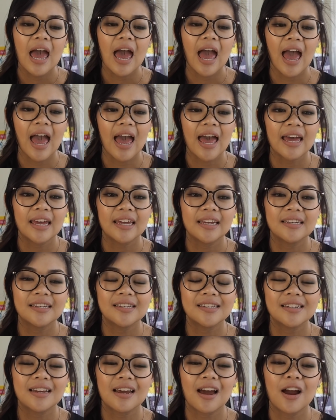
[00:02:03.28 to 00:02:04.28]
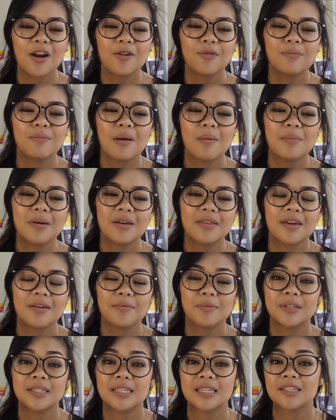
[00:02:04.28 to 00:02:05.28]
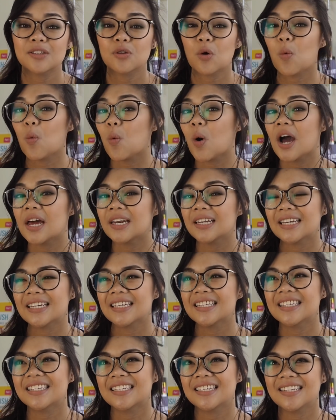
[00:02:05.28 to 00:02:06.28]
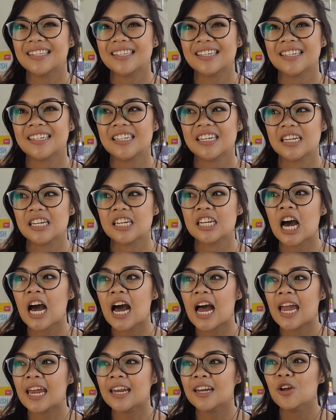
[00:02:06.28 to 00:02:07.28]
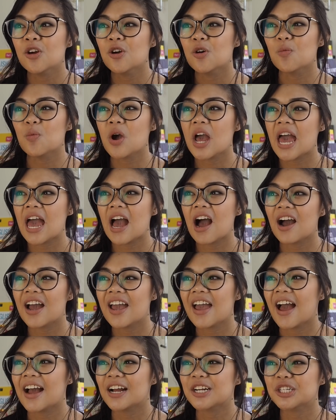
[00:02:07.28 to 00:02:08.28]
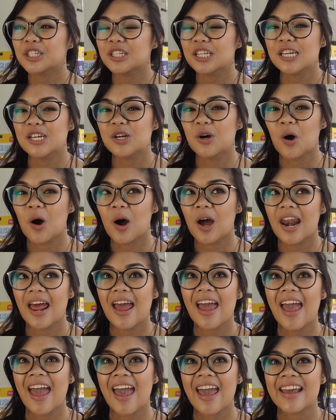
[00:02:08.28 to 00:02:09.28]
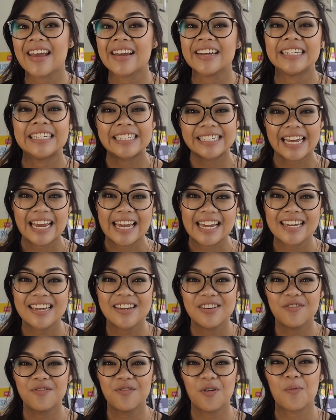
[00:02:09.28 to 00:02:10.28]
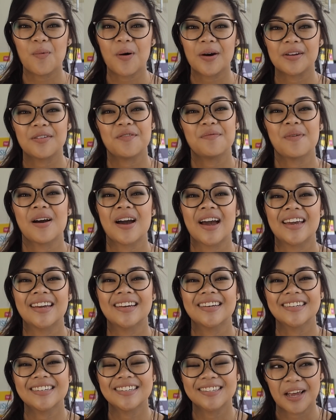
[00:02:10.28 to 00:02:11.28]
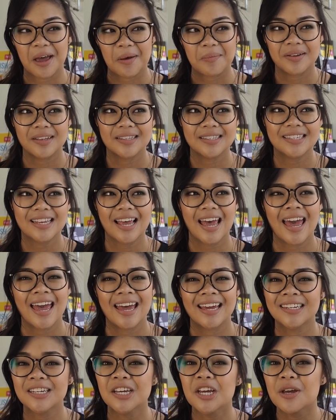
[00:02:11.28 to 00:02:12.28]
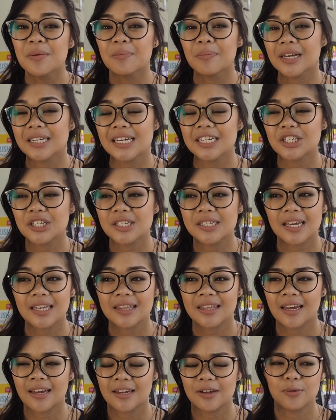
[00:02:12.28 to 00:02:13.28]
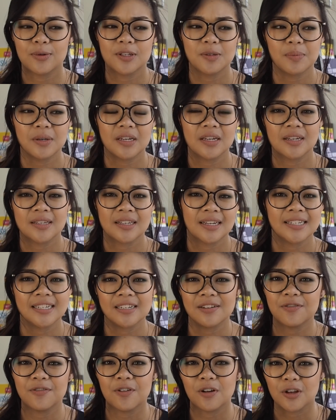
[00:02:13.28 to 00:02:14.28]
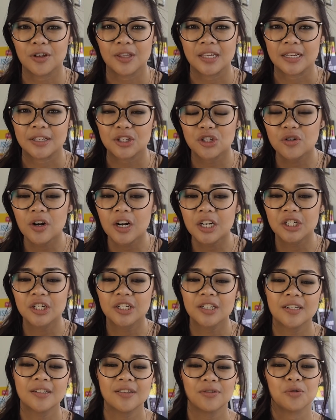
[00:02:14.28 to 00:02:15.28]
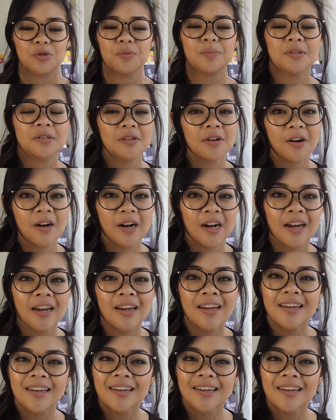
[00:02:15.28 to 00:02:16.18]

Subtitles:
And I remember there was this one instance in year 9 where I actually got a D for one of my assignments, and my teacher said that it was because I didn't follow the instructions. Oops, sorry.